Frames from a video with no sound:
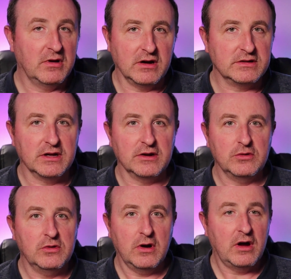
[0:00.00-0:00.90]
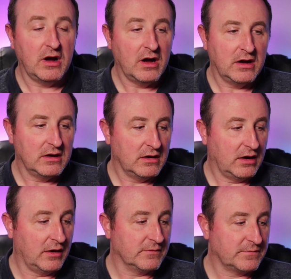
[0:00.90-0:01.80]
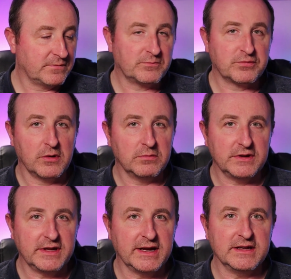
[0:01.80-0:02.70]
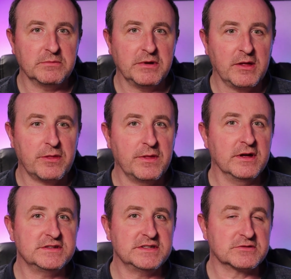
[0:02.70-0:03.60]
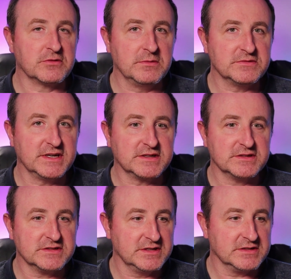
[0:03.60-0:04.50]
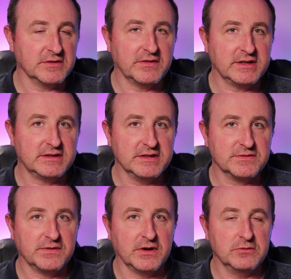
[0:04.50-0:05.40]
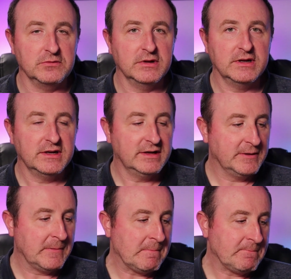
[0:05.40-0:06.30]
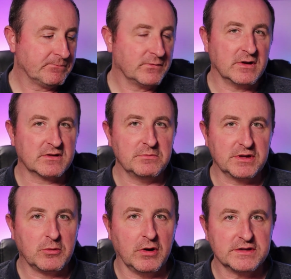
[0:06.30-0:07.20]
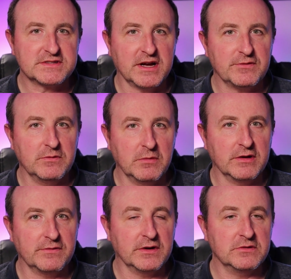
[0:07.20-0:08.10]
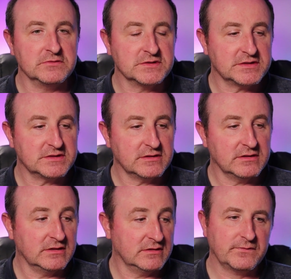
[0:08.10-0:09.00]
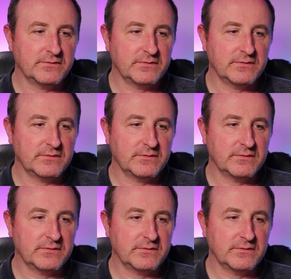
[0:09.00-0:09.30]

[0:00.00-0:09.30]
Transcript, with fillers: I know I've probably had about 30 screen protectors since I've had this phone. I can be quite tough on my phones and